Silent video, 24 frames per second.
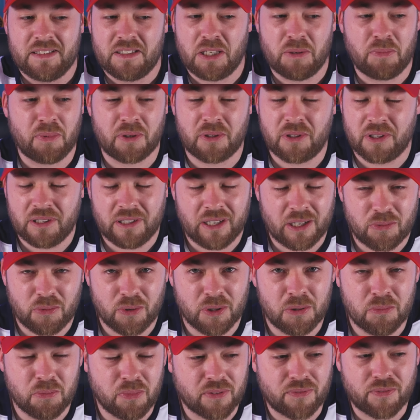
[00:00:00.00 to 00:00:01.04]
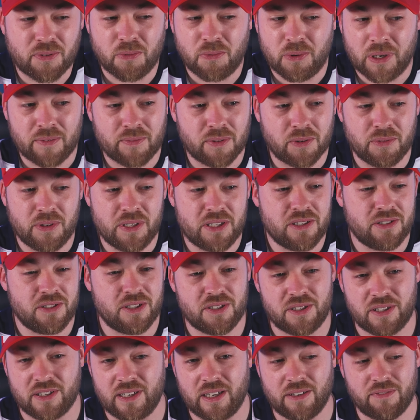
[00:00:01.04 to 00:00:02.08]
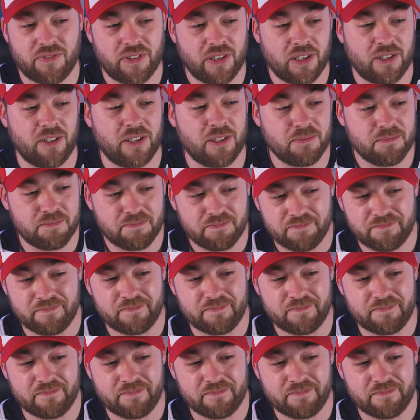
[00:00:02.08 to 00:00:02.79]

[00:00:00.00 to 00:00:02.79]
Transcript: Typically, I wouldn't, but for whatever reason, just a gut feeling,